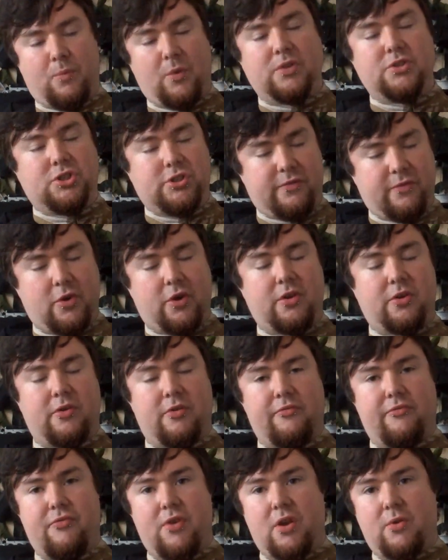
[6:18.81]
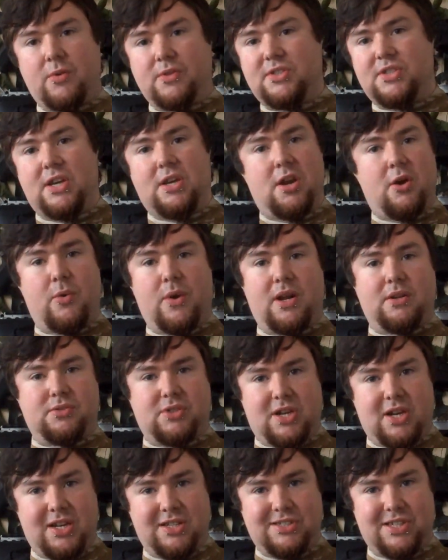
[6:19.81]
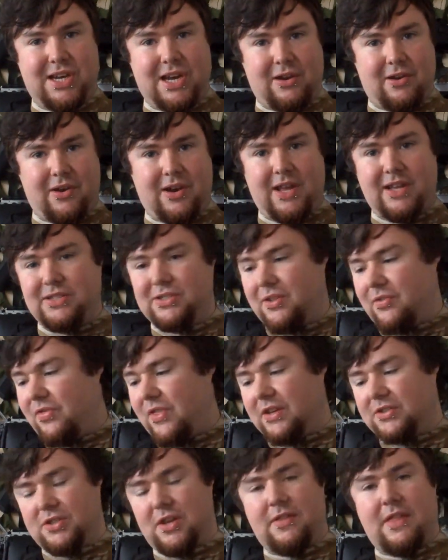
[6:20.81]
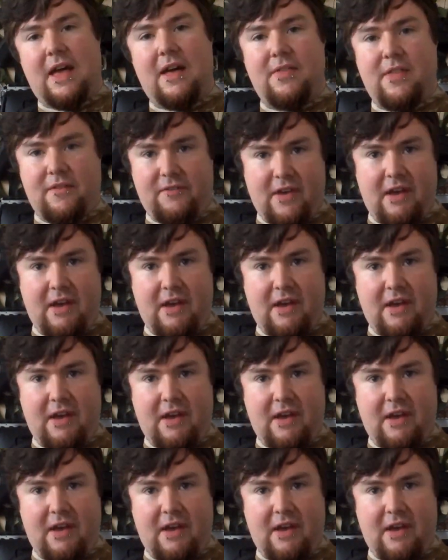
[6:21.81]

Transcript: once you've got your frequency, no one else can listen in on it, and things like that.